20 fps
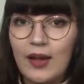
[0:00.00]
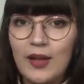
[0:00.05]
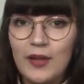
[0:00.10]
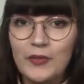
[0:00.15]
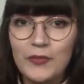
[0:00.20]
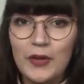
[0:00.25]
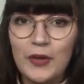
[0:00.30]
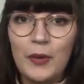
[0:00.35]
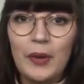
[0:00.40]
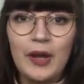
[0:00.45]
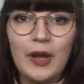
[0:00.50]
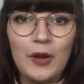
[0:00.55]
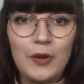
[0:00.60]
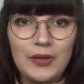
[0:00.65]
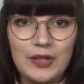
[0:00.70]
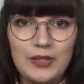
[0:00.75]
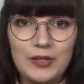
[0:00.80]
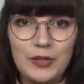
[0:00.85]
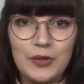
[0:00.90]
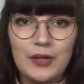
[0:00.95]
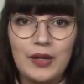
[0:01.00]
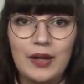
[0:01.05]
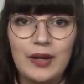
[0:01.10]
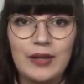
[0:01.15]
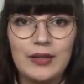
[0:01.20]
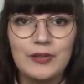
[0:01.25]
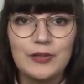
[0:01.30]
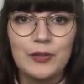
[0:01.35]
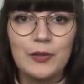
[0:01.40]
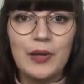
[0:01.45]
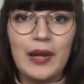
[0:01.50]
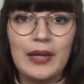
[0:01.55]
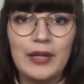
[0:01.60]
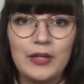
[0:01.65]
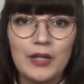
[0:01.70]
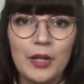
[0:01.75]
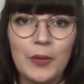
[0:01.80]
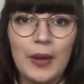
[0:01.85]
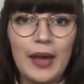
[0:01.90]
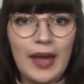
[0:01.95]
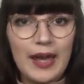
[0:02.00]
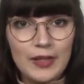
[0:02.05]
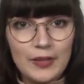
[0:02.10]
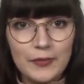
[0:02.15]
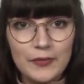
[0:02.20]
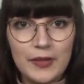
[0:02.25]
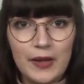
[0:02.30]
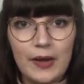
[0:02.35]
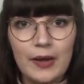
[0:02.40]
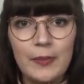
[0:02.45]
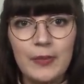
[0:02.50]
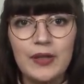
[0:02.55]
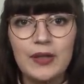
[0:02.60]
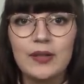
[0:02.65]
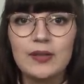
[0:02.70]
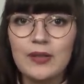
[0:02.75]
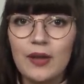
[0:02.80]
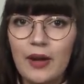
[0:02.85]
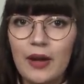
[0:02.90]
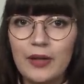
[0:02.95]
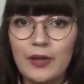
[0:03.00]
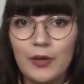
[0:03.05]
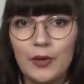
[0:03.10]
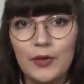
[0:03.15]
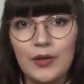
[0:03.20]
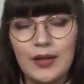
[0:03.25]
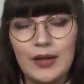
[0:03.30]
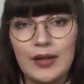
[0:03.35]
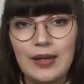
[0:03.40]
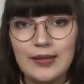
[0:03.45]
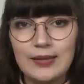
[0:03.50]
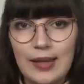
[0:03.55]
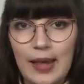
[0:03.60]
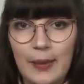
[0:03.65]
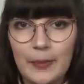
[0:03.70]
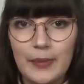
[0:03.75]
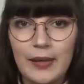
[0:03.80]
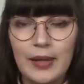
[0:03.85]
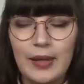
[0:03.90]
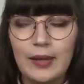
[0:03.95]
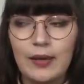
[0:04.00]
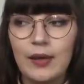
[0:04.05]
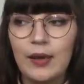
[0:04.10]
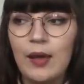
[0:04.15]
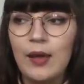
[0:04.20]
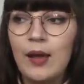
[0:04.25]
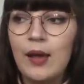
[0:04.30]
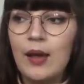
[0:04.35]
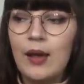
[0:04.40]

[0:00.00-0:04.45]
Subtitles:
I felt I owed it to you guys to let you know ahead of time, because I know that it is happening